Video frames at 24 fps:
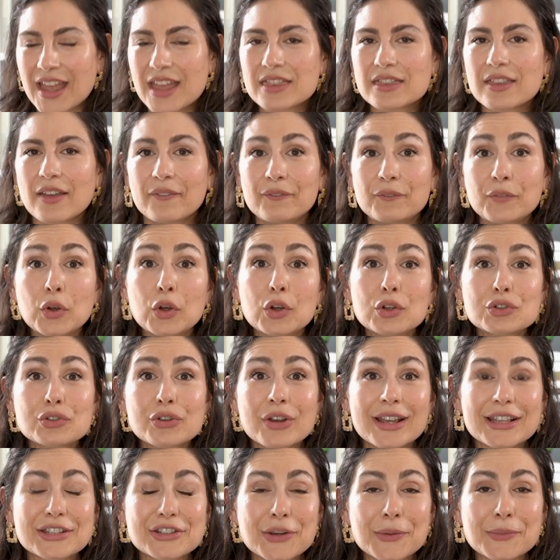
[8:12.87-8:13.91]
The full
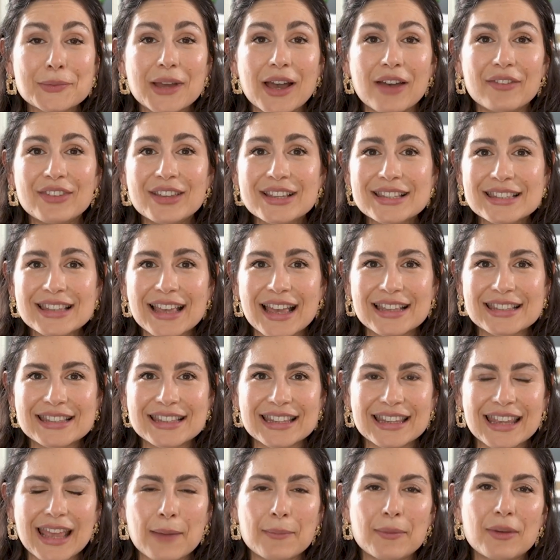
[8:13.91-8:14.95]
transcript of this
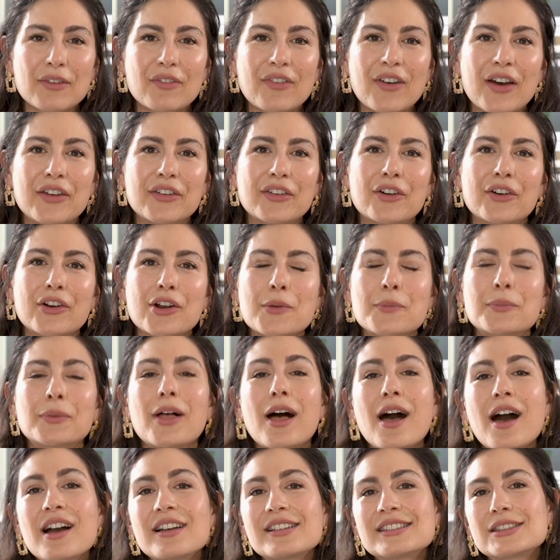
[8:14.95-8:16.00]
lesson can be found on our
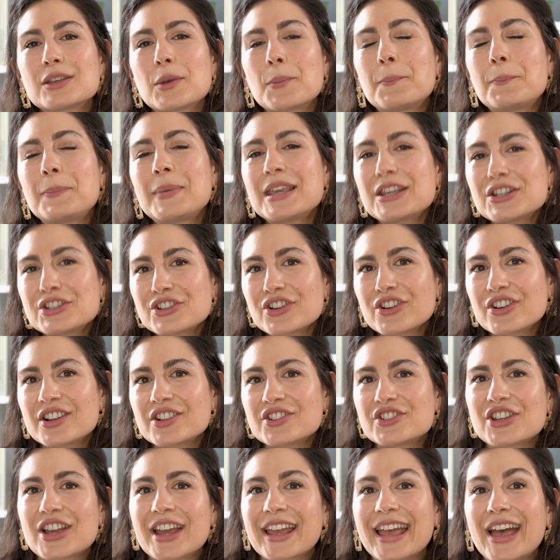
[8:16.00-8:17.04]
blog, so be sure to
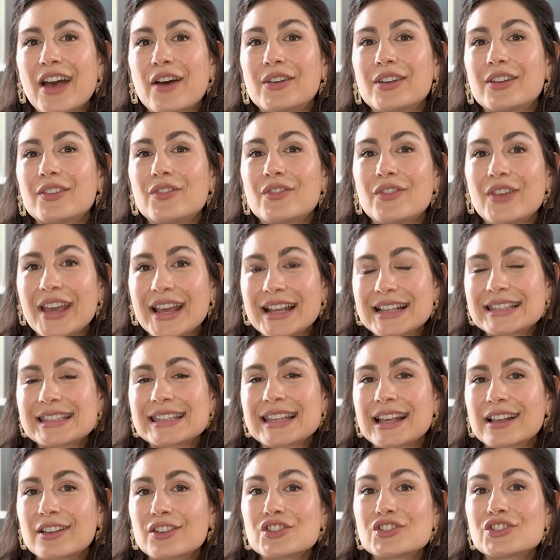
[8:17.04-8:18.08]
check out
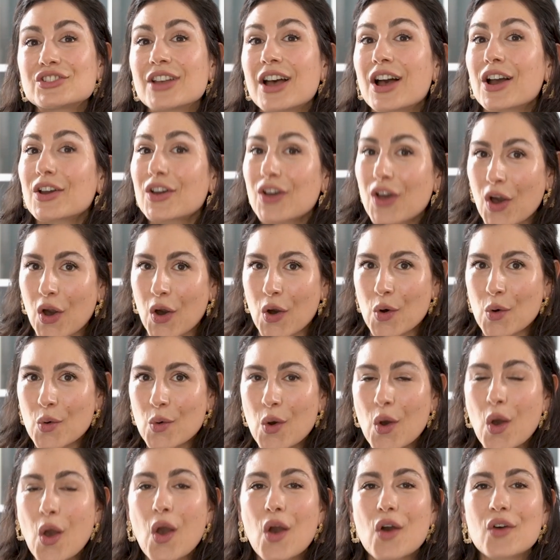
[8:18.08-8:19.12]

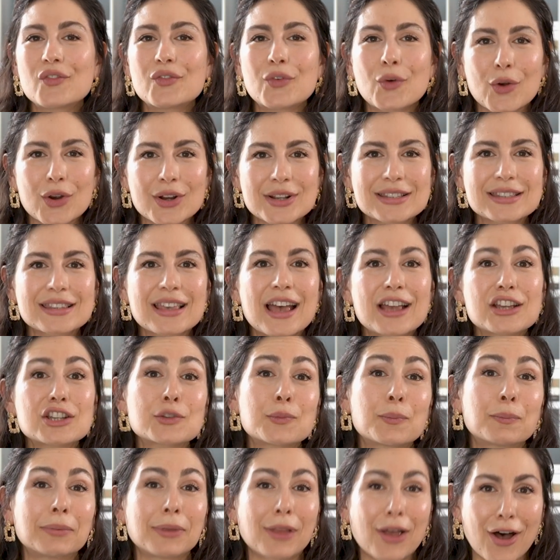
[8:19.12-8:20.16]

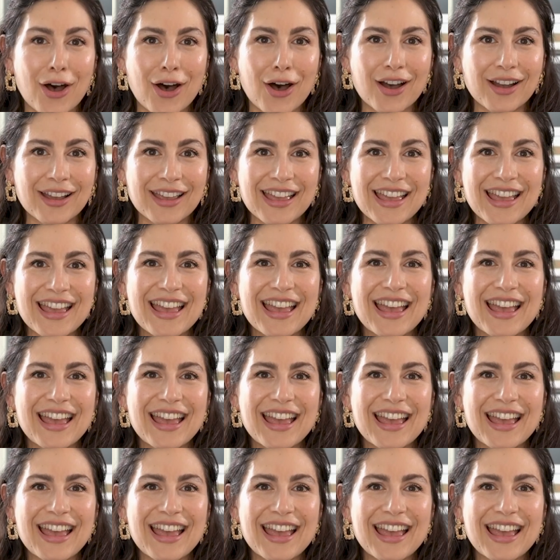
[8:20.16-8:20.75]
advancedenglish.co/blog.